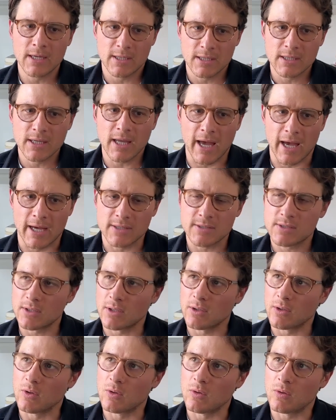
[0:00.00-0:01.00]
yeah.
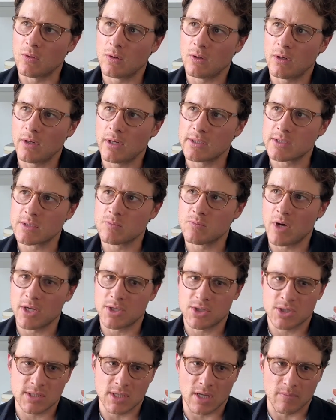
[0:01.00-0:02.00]
So as
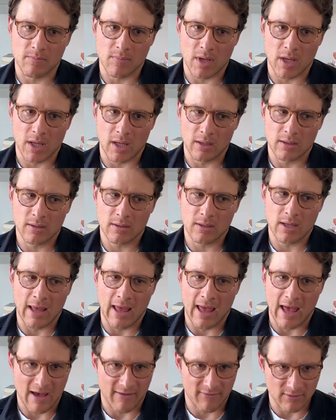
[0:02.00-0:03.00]
much as I might
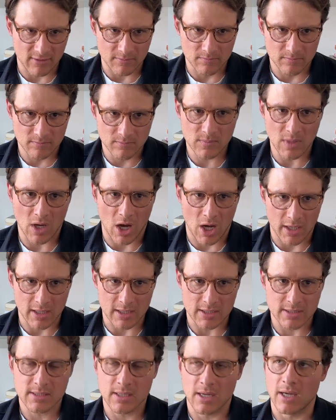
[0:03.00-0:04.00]
have an
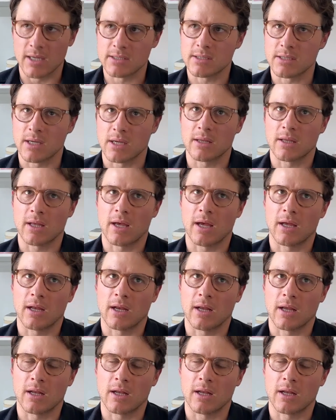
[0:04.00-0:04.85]
audience size like that,